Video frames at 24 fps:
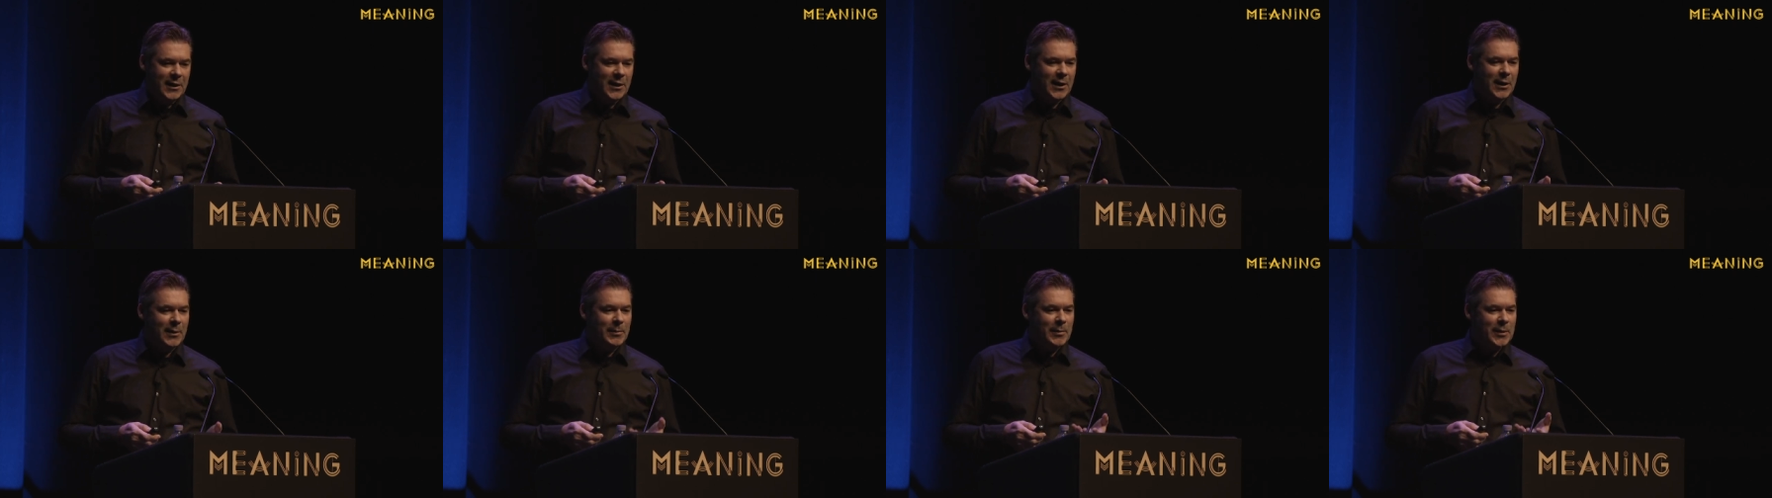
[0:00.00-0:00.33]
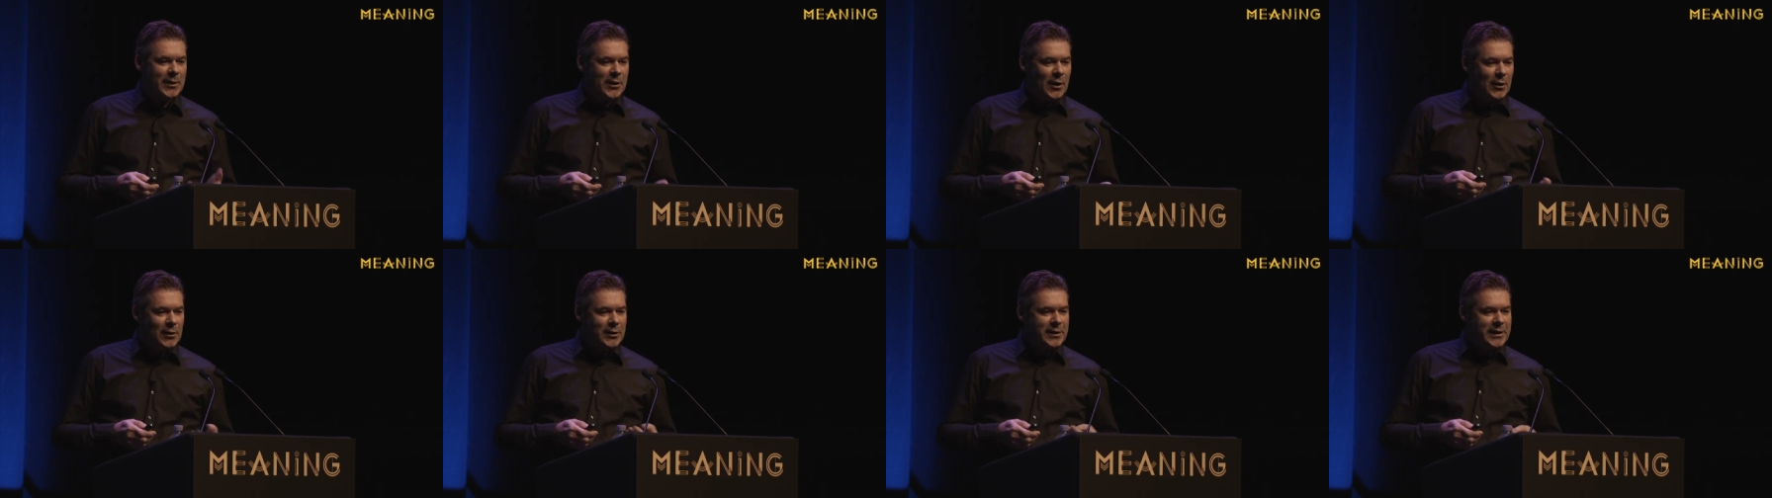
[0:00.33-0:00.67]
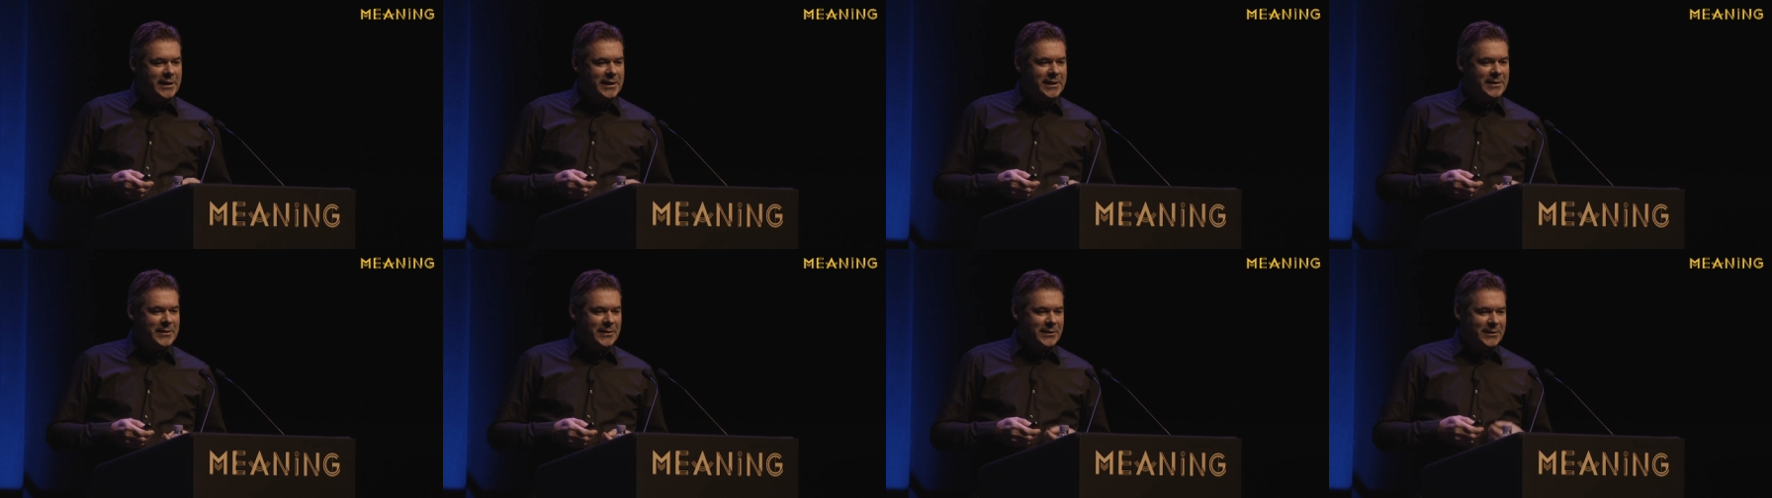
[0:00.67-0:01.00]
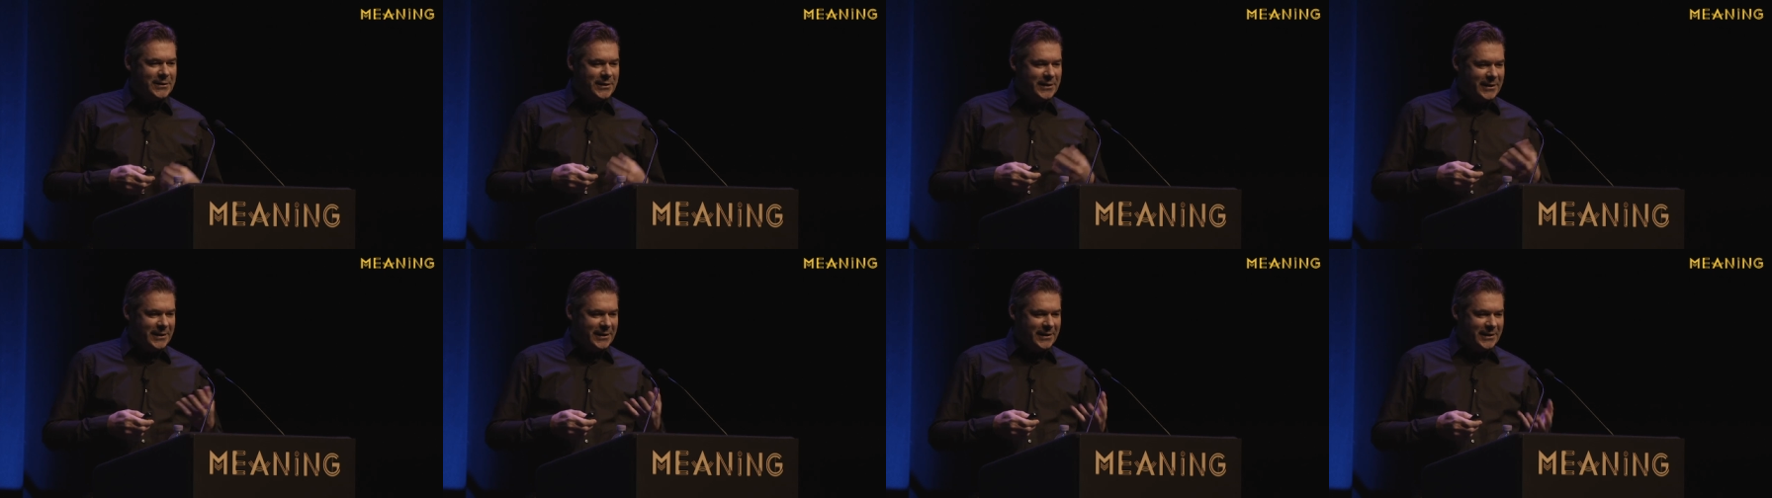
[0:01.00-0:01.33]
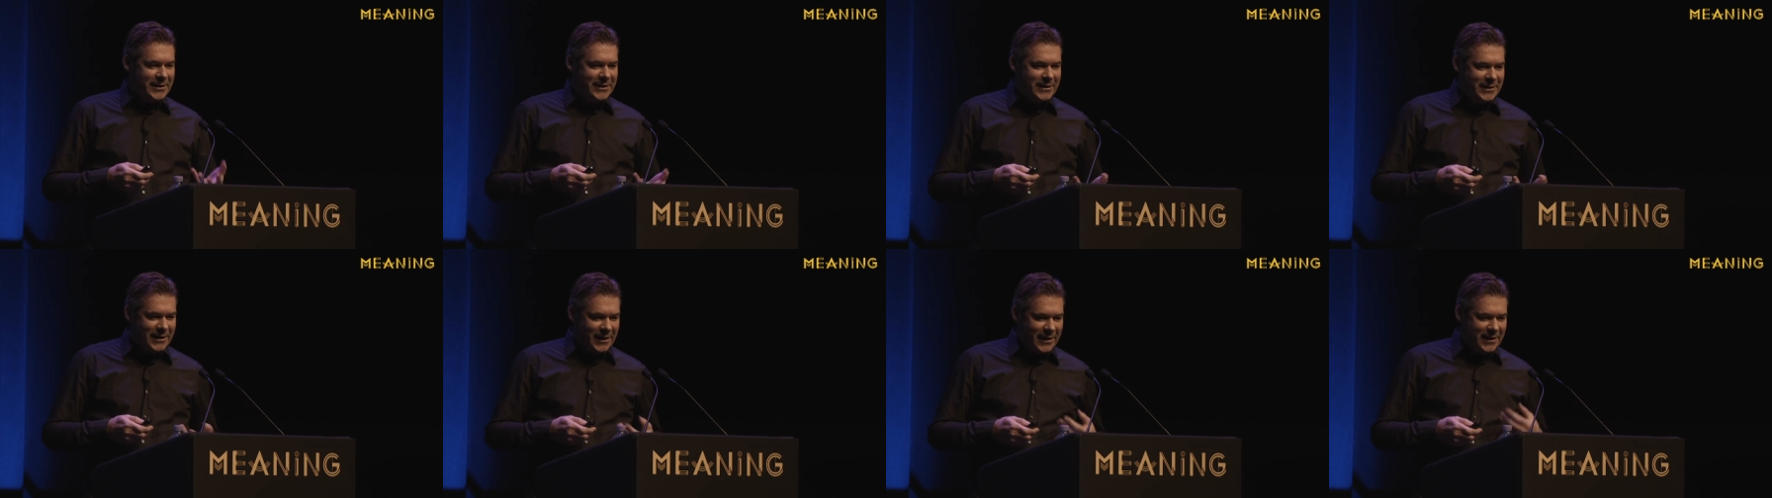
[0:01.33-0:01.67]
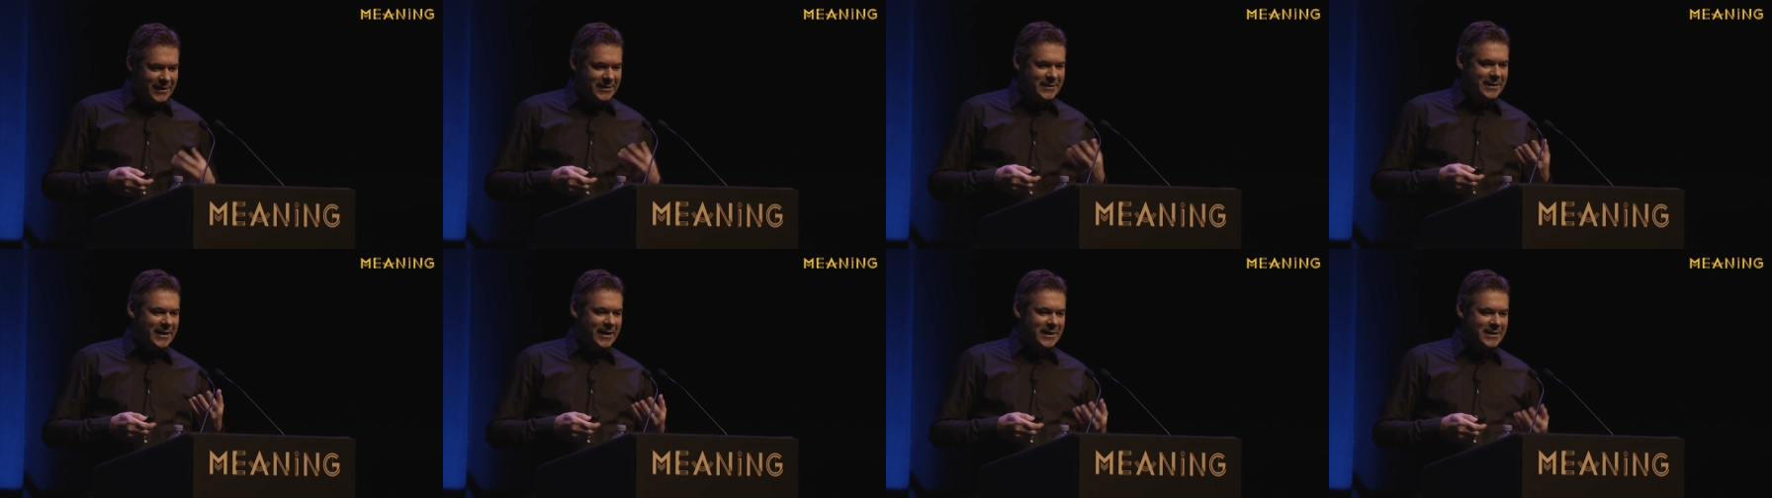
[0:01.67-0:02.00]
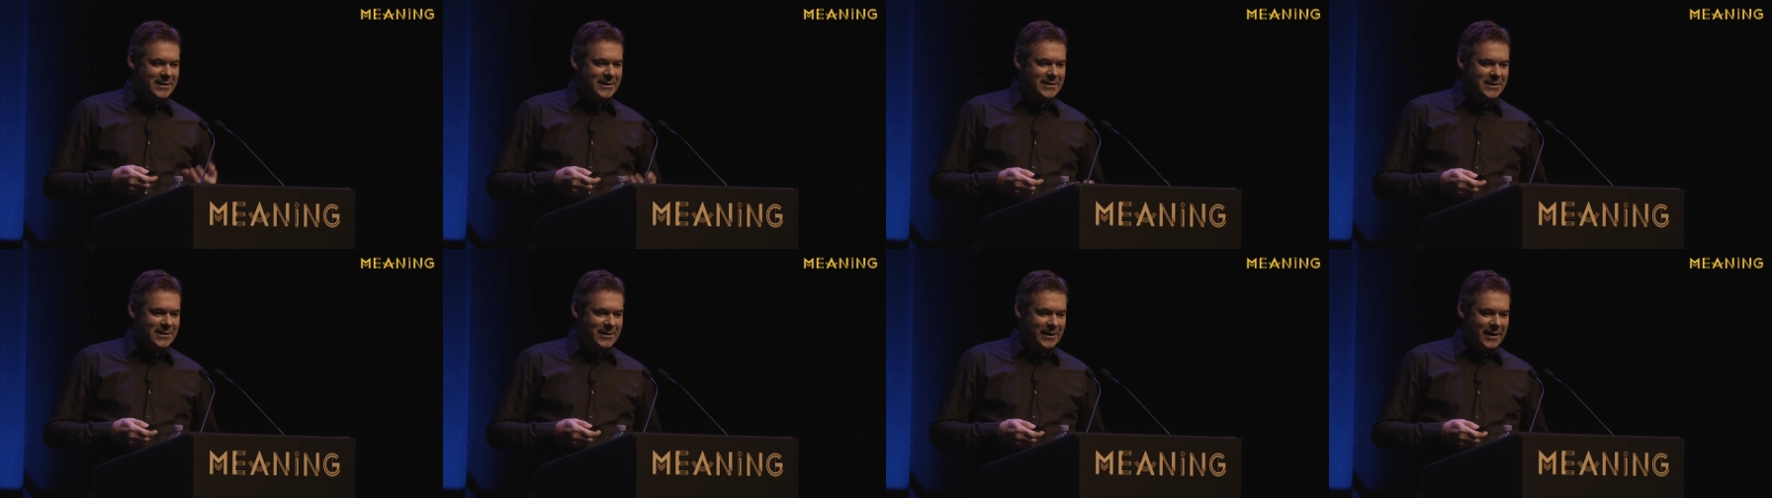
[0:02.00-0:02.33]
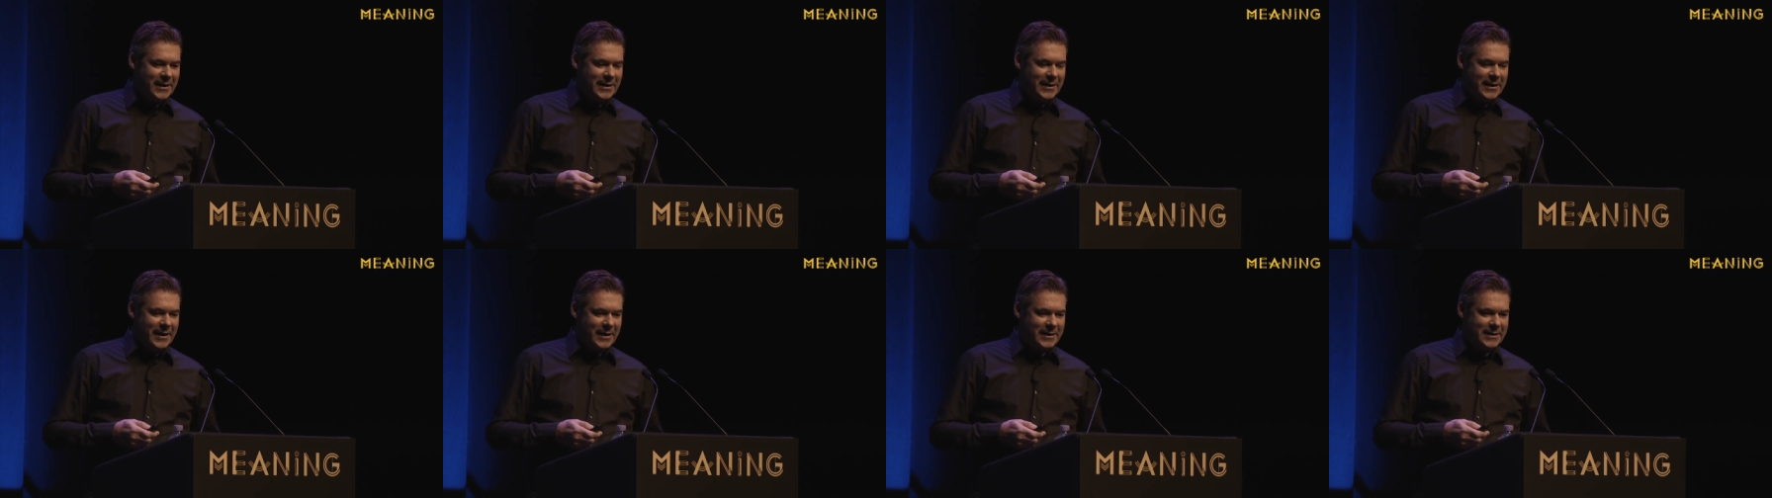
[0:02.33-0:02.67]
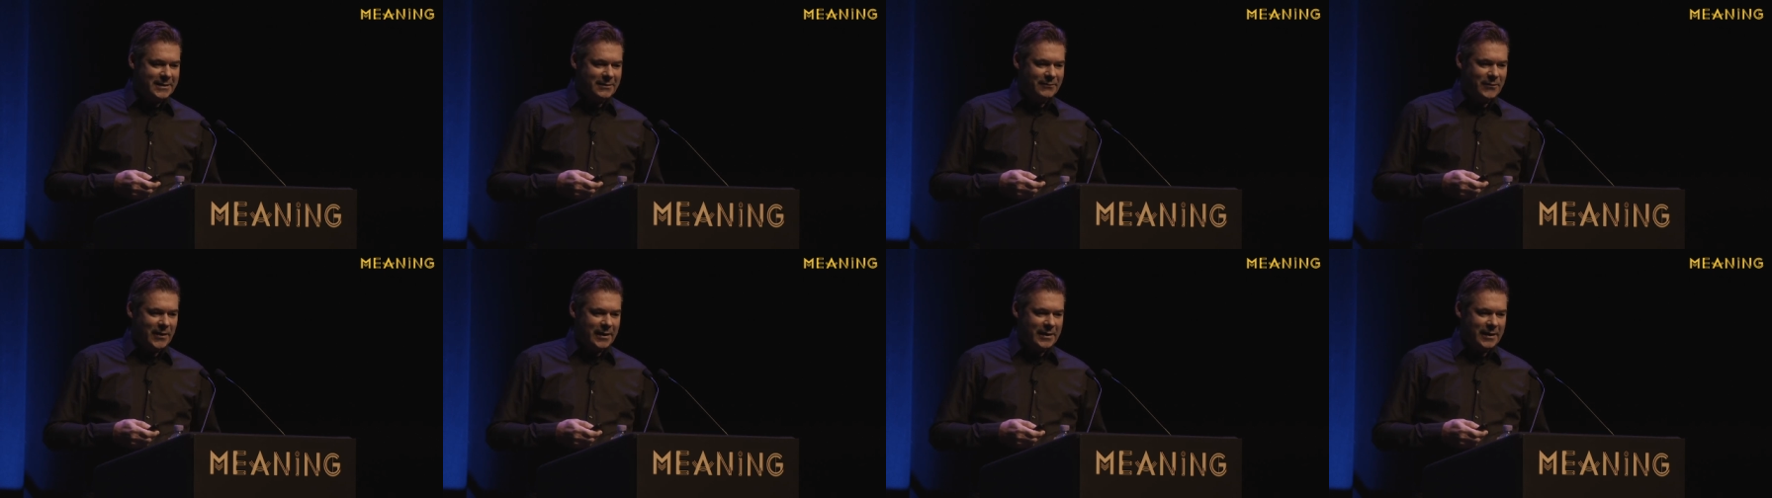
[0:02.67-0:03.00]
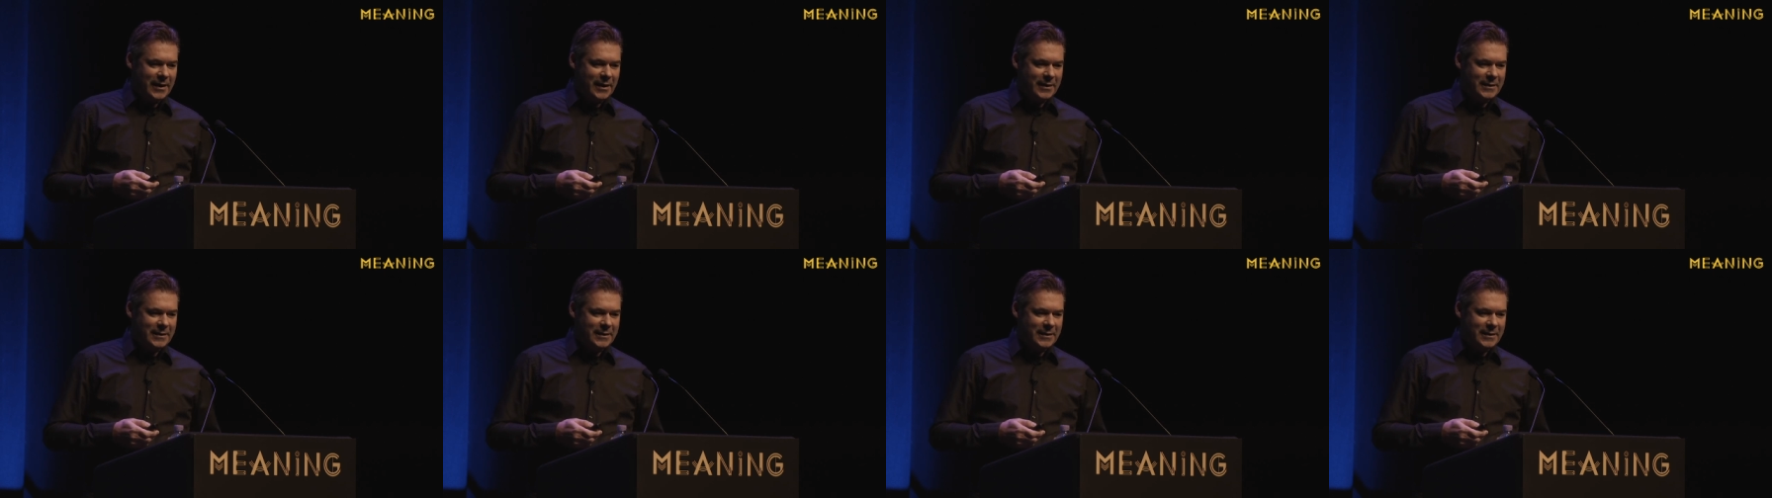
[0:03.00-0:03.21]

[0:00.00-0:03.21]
Uh, but all the, the uh, things in the, where the